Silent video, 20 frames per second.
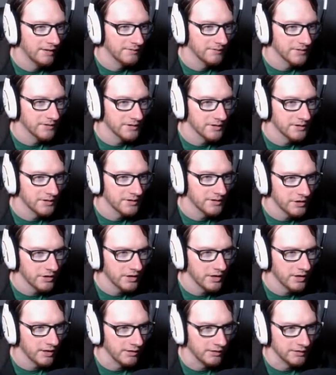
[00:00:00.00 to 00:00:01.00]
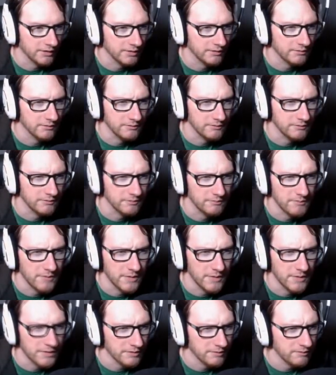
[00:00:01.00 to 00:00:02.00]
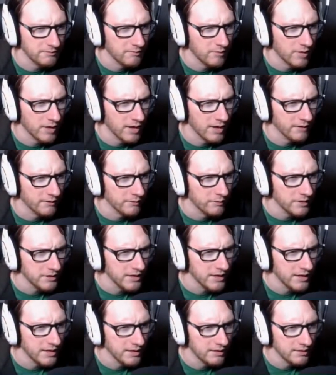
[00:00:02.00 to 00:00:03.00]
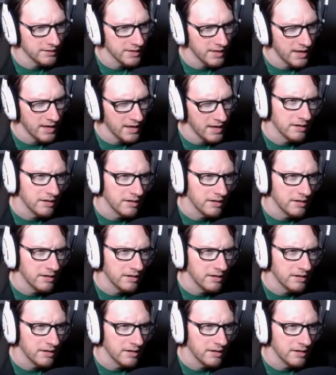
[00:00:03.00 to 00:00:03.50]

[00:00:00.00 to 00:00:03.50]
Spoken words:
So we should get much more out of them. What the hell is that?